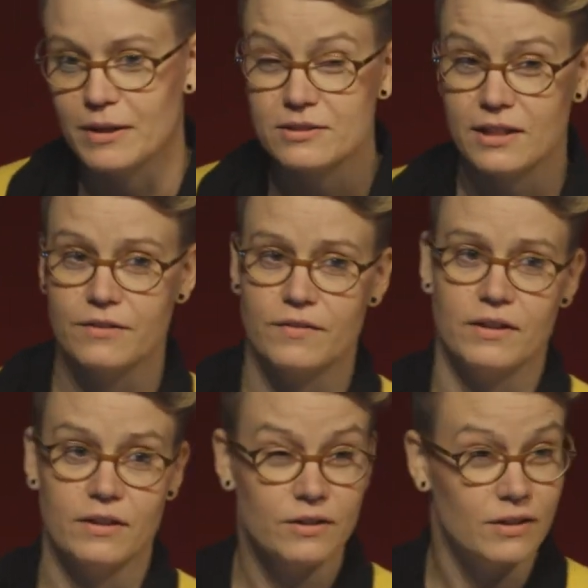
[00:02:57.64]
outside of
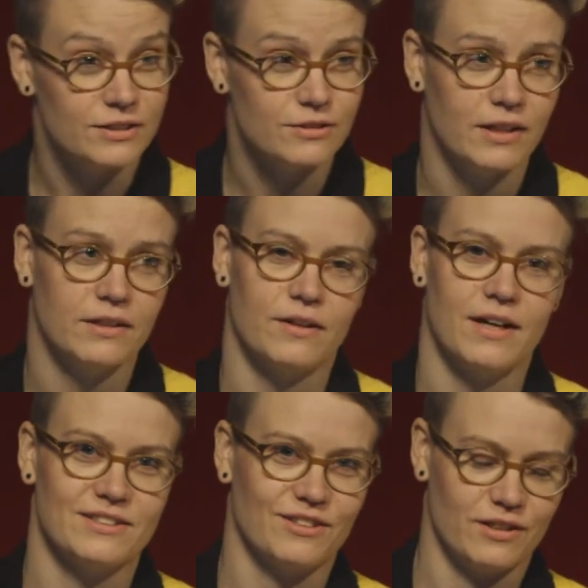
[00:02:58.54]
London could also get their
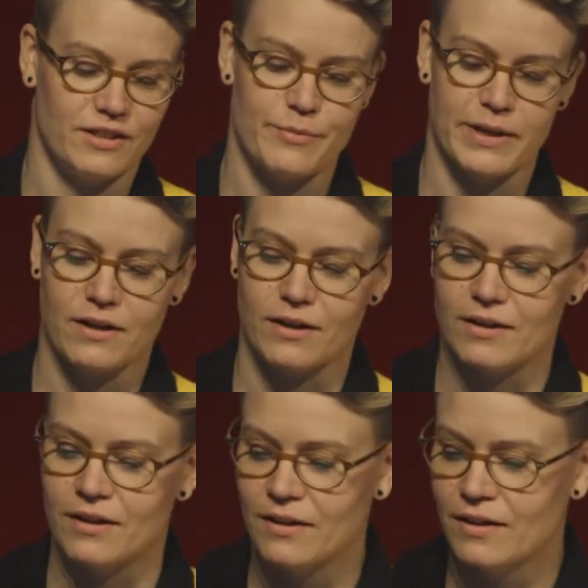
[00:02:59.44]
hands on a debit card,
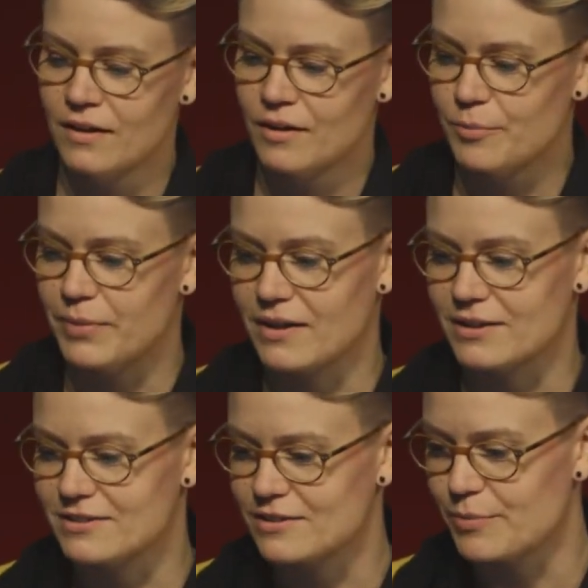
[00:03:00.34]

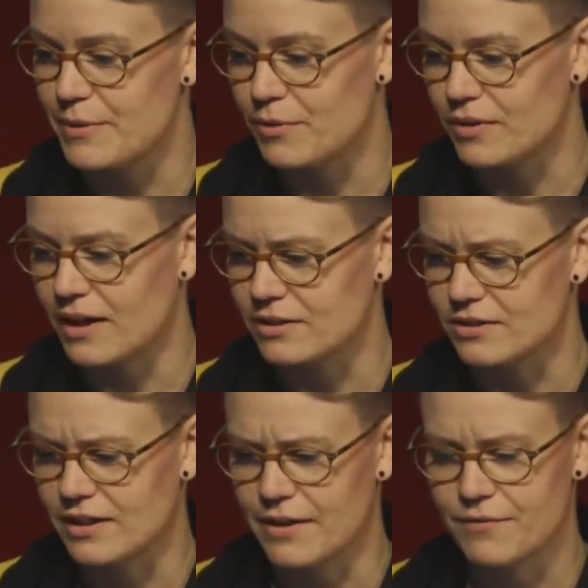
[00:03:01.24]
because some people actually
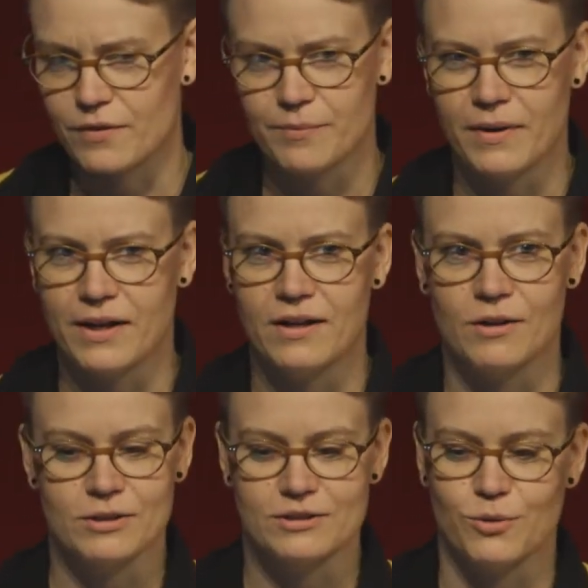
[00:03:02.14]
came from 9
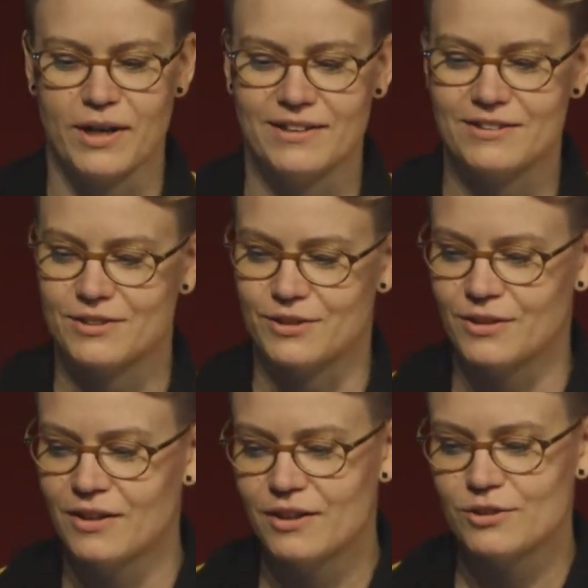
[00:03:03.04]
hours away
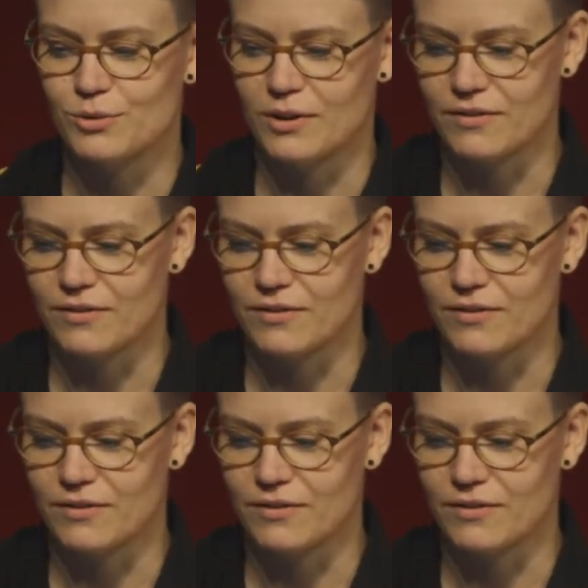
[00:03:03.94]
to one